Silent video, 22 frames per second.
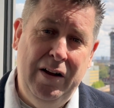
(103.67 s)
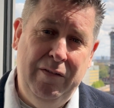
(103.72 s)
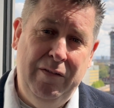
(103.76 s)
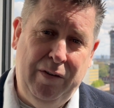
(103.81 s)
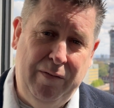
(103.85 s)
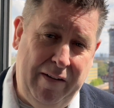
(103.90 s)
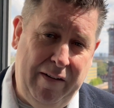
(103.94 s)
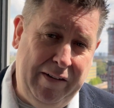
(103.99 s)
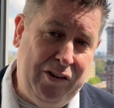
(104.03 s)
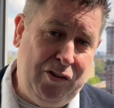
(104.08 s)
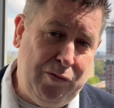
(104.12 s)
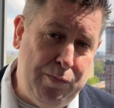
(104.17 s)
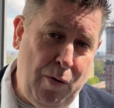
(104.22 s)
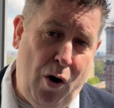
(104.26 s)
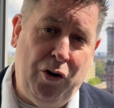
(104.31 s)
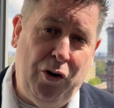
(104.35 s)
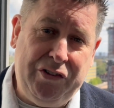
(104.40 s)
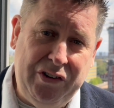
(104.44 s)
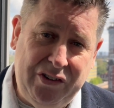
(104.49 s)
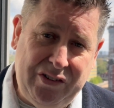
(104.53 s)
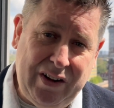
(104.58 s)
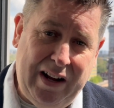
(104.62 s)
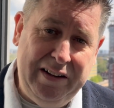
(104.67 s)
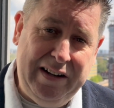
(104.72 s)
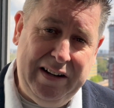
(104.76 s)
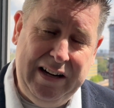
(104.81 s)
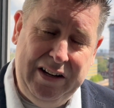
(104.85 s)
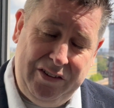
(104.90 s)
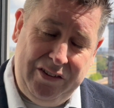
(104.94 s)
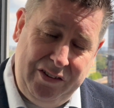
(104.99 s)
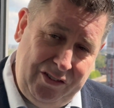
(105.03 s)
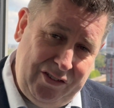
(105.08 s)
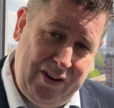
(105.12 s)
the very smartest
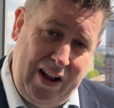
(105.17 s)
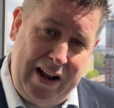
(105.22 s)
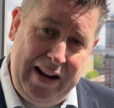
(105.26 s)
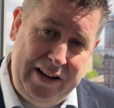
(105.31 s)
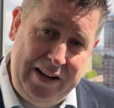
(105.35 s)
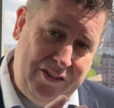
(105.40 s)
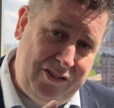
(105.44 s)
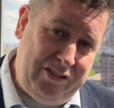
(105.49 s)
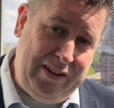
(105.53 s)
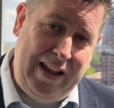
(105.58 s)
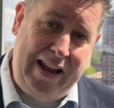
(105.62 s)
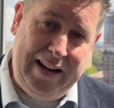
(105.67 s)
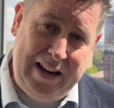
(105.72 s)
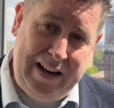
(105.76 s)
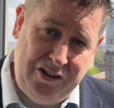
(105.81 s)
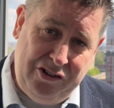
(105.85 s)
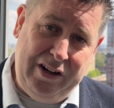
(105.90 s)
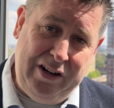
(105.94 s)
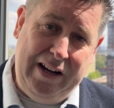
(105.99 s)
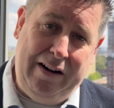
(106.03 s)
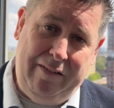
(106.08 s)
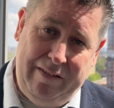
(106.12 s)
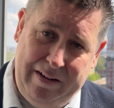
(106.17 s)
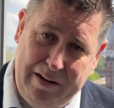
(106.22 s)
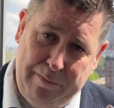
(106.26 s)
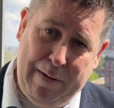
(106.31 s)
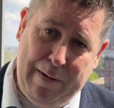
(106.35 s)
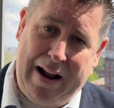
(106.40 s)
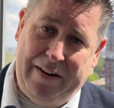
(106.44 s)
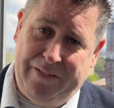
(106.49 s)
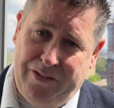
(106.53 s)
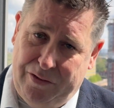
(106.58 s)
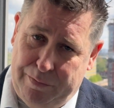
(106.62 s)
ideas in science, tech, engineering,
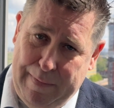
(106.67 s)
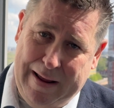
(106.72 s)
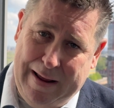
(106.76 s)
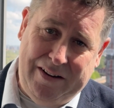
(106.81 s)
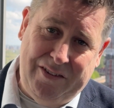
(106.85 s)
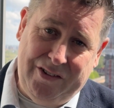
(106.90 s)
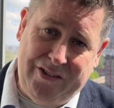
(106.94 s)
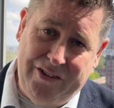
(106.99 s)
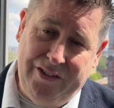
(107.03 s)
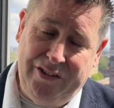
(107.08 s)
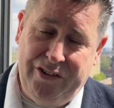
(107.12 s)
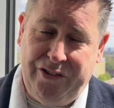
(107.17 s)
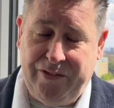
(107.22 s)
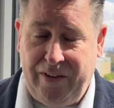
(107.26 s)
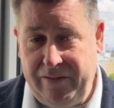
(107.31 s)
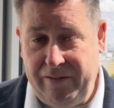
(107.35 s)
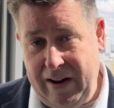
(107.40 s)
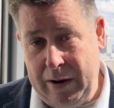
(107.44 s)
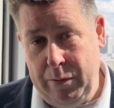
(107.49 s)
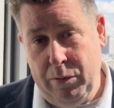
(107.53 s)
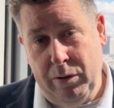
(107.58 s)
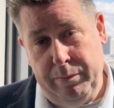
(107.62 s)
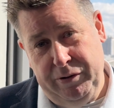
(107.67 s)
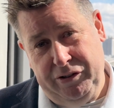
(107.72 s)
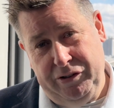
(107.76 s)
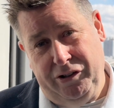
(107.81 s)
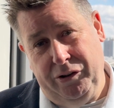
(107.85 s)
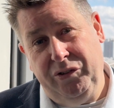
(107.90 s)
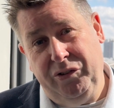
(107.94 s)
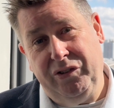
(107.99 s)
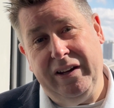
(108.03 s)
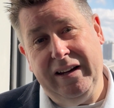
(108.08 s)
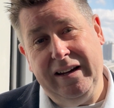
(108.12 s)
maths, medicines that they were
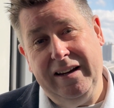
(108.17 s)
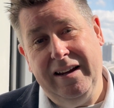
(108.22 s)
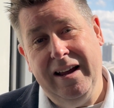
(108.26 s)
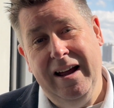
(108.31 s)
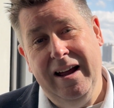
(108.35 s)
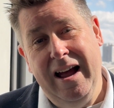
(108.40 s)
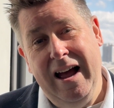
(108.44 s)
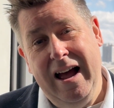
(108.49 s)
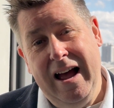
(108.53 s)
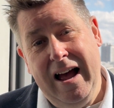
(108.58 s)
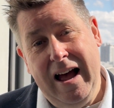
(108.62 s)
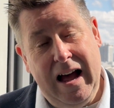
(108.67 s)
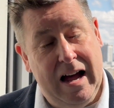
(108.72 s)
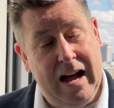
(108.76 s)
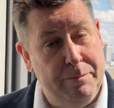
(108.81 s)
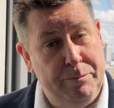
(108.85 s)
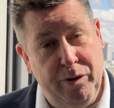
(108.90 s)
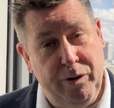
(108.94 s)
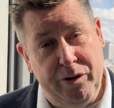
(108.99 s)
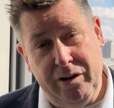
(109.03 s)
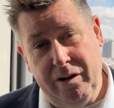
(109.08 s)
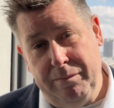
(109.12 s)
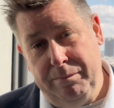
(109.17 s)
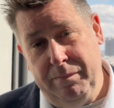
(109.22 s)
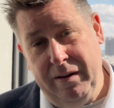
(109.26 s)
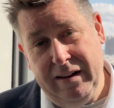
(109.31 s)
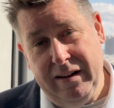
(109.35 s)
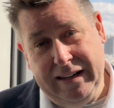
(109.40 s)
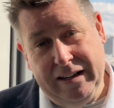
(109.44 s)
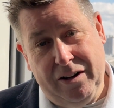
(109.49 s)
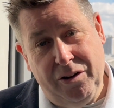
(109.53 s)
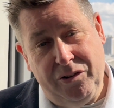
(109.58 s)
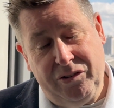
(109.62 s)
producing and put an
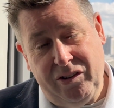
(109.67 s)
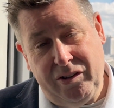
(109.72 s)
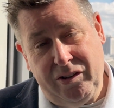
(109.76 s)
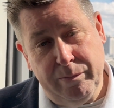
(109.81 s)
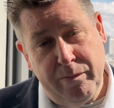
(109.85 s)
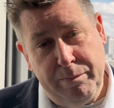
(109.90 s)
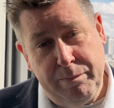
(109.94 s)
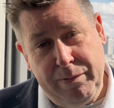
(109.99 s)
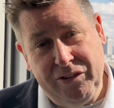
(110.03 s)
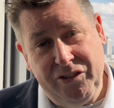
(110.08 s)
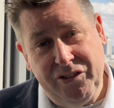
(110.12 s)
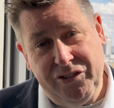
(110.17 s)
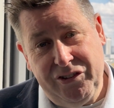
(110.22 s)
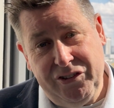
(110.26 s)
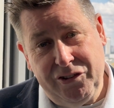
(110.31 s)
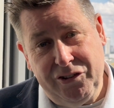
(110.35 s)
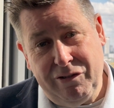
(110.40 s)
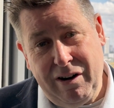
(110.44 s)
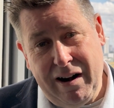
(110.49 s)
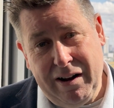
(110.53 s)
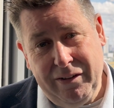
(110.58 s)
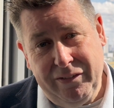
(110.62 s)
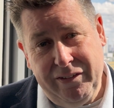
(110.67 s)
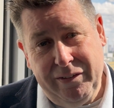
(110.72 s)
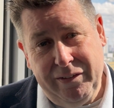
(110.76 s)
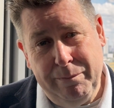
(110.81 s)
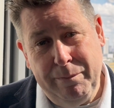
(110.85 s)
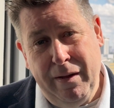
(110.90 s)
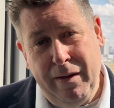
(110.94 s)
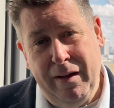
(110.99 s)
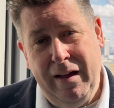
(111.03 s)
ecosystem of businesses around them.